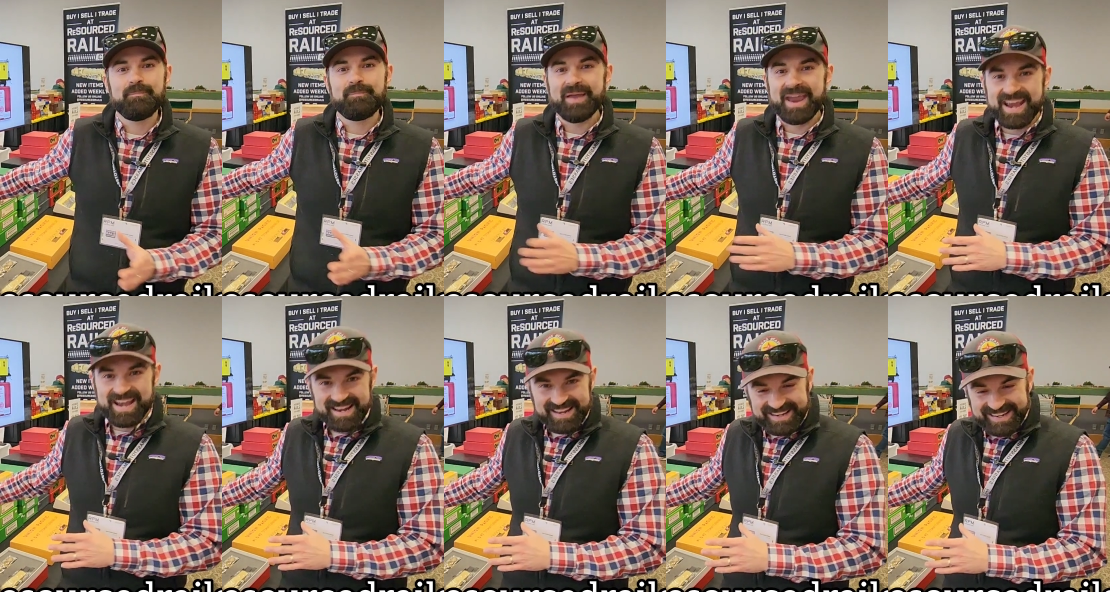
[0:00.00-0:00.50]

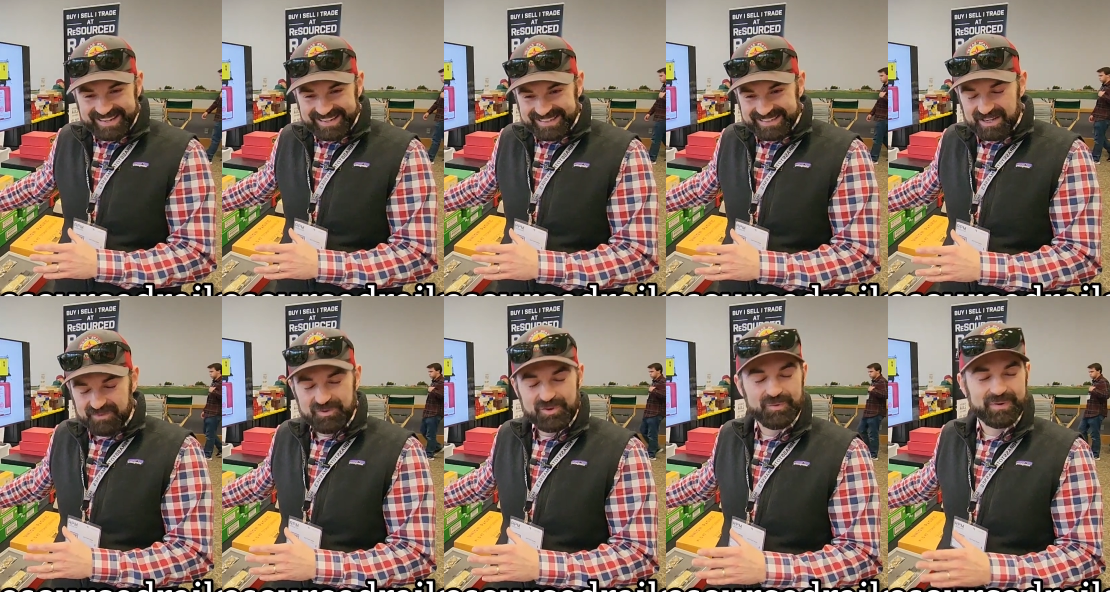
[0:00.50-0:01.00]
Painting it,
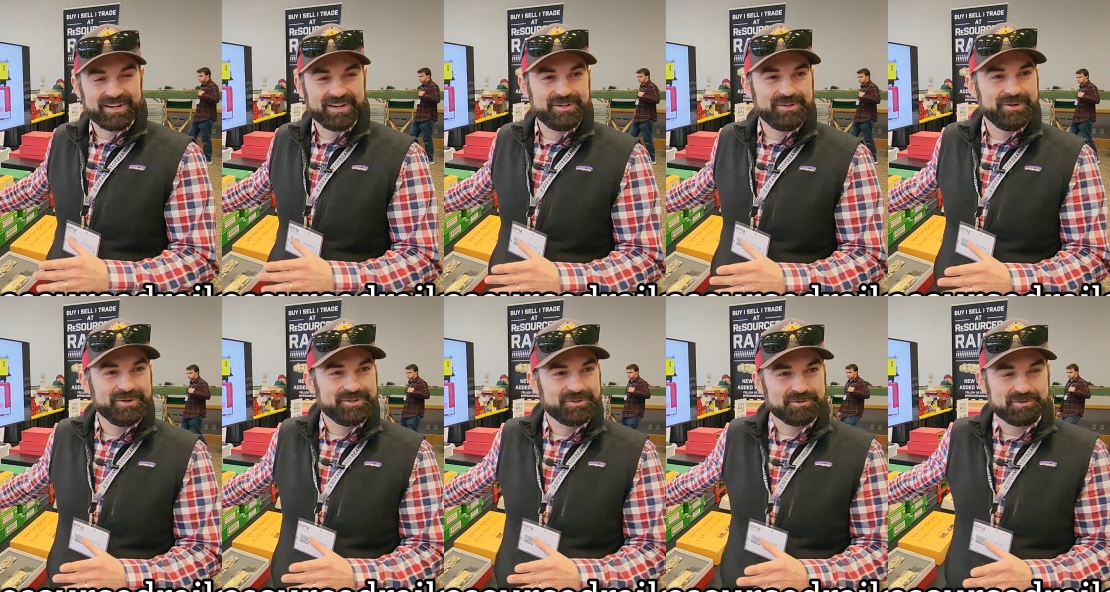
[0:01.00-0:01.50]
if you want to
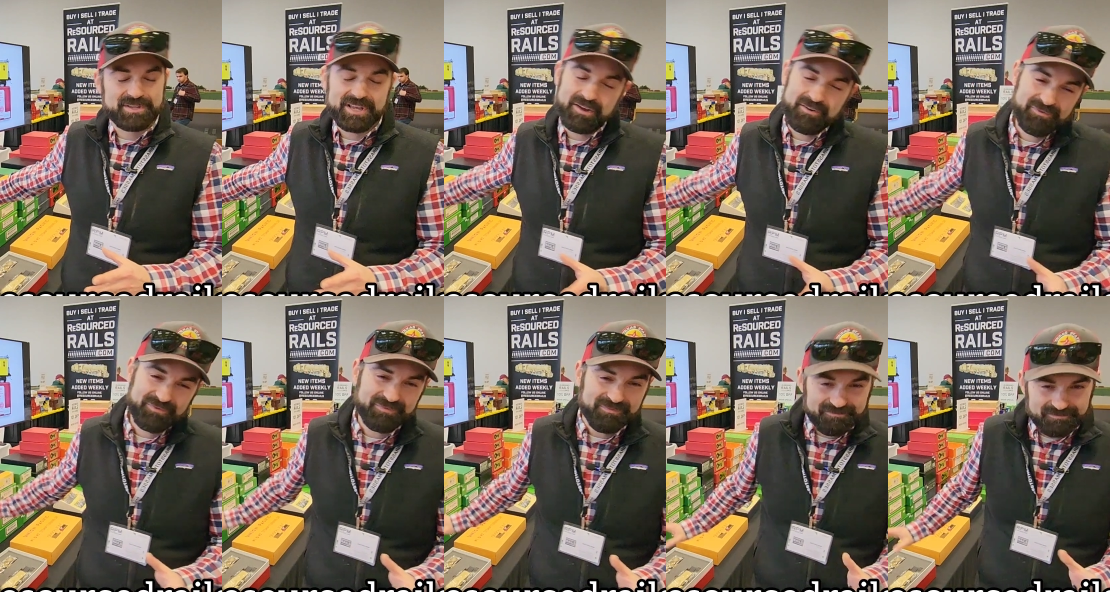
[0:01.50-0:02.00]
do it
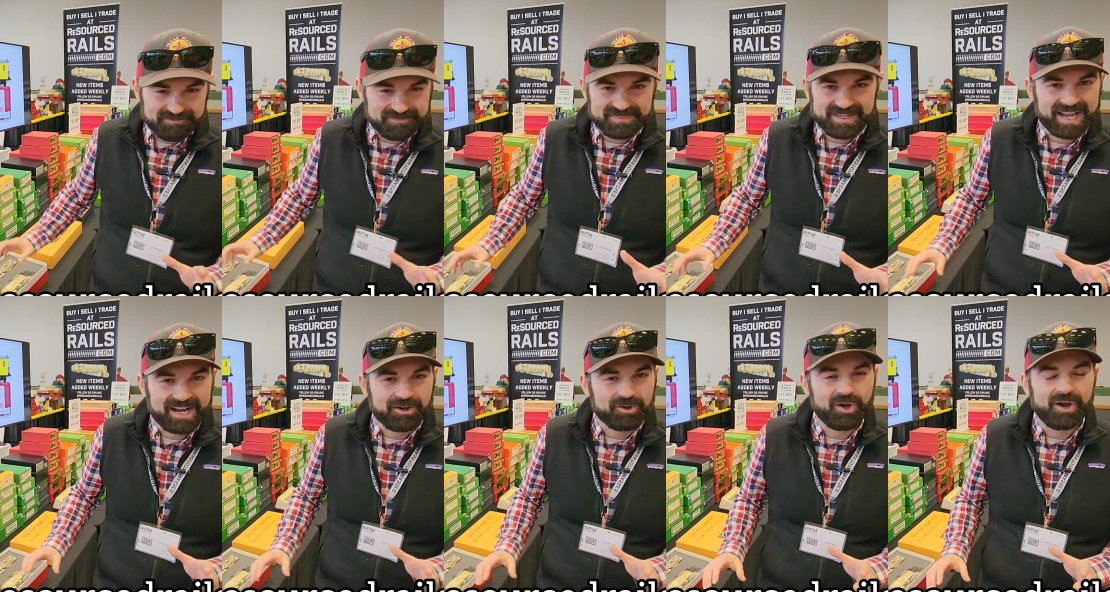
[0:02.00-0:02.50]
yourself,
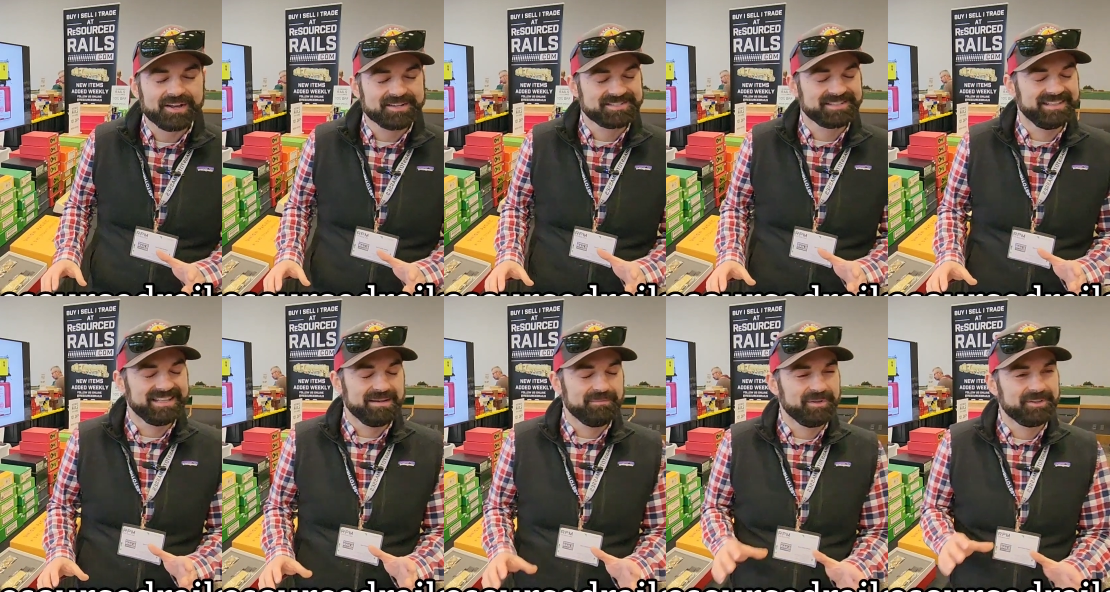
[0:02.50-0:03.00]
not
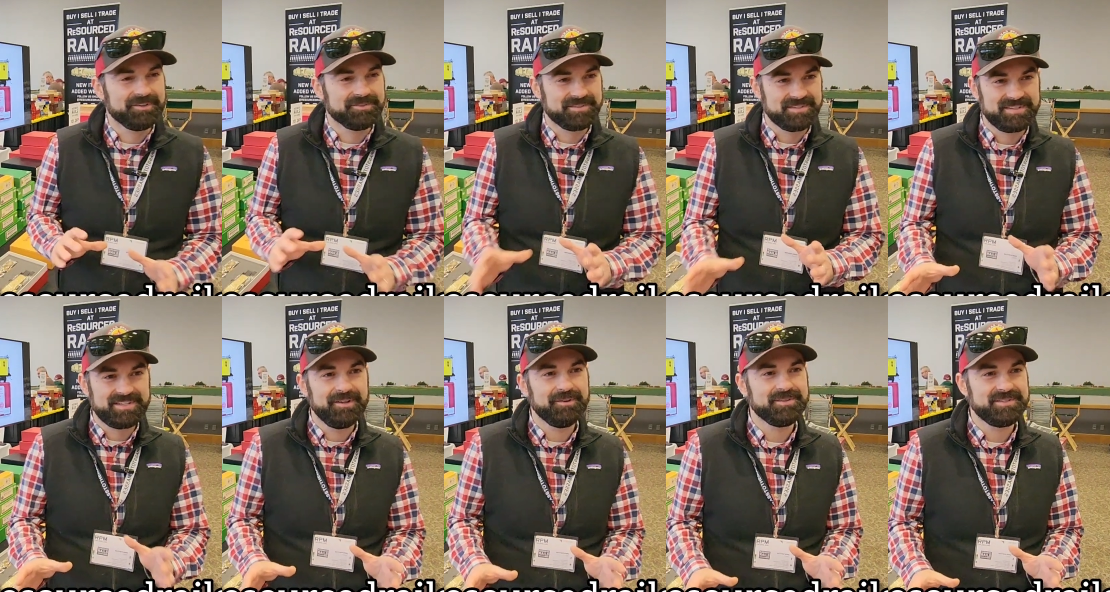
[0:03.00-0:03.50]
costly, but there's
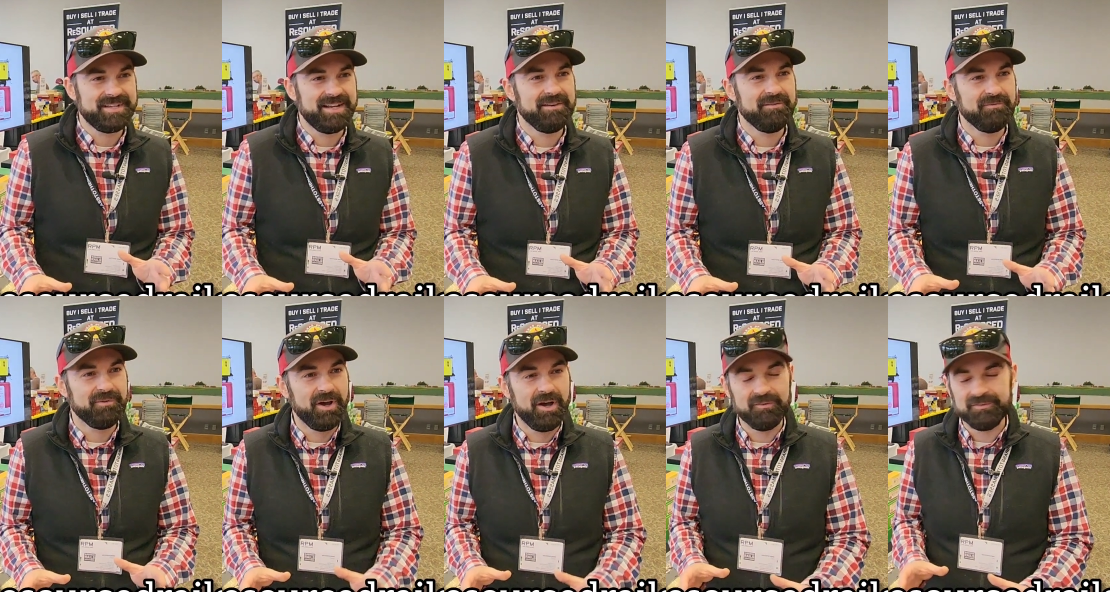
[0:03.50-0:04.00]
a skill set
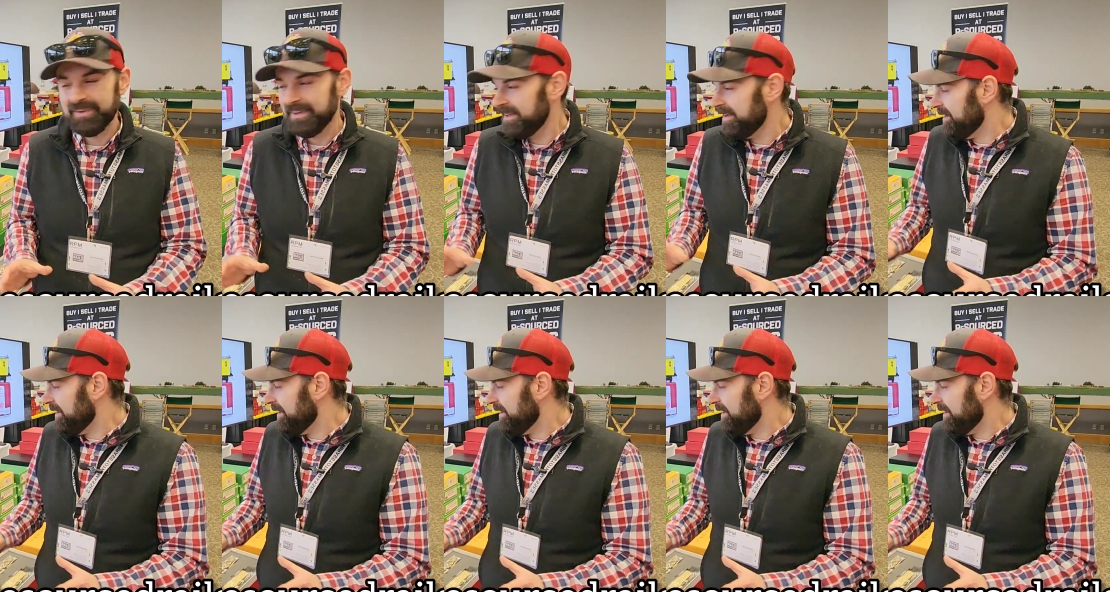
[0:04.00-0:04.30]
involved.